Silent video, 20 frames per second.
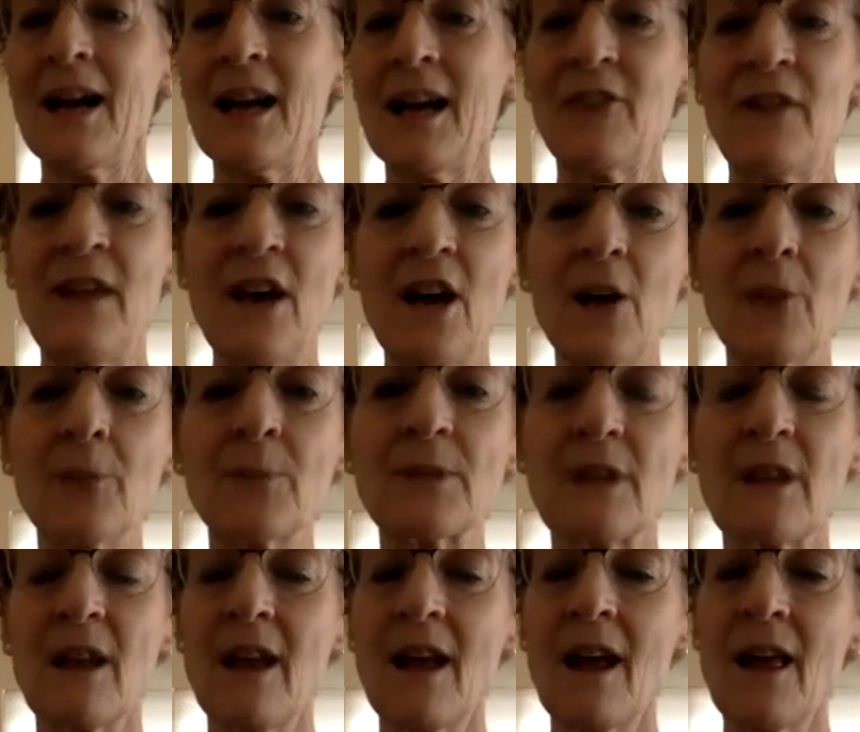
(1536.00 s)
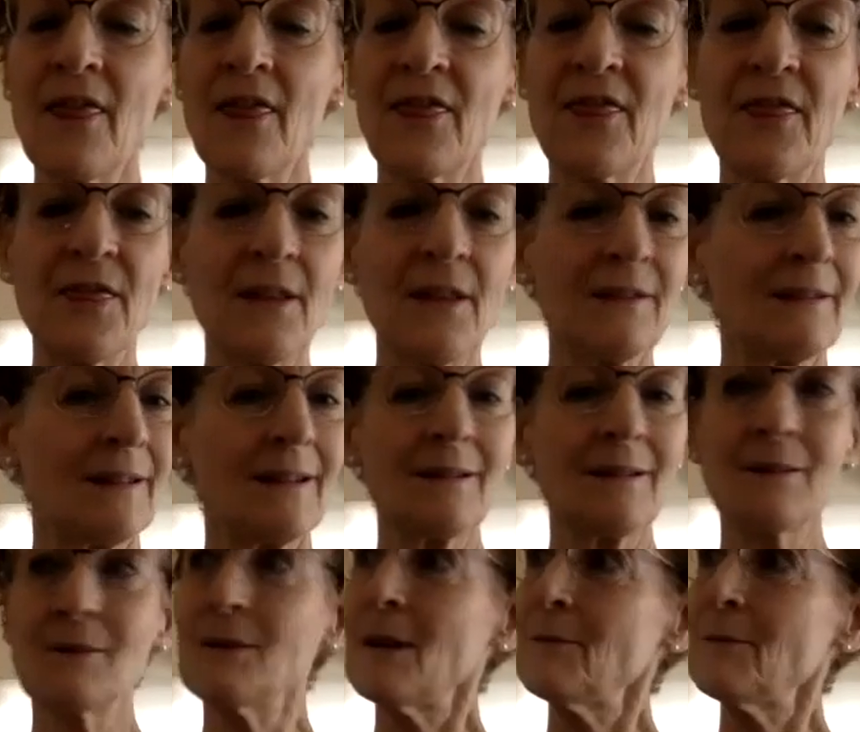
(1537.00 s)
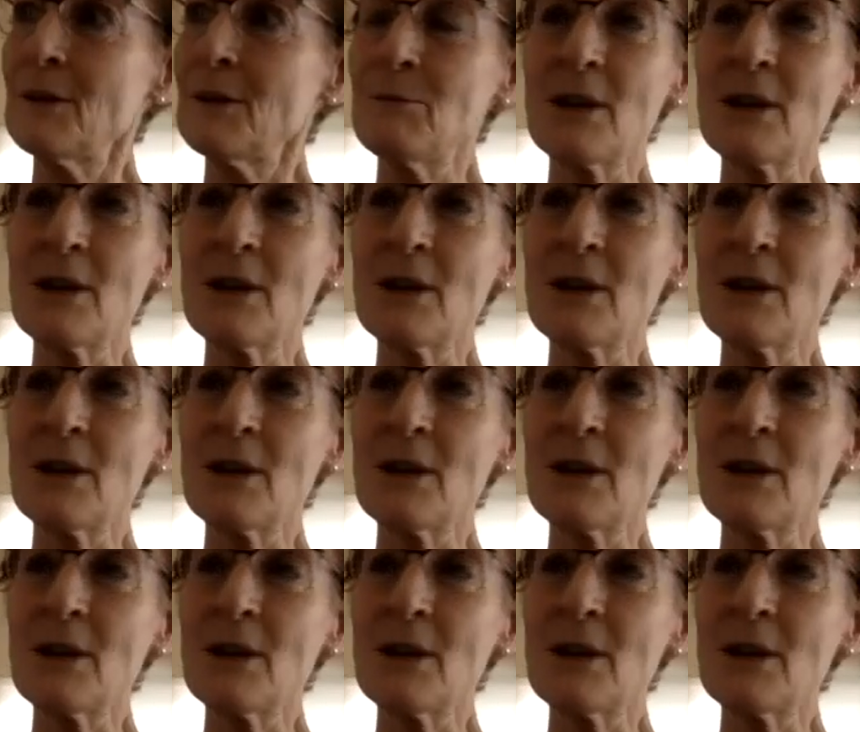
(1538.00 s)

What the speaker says: have helped, it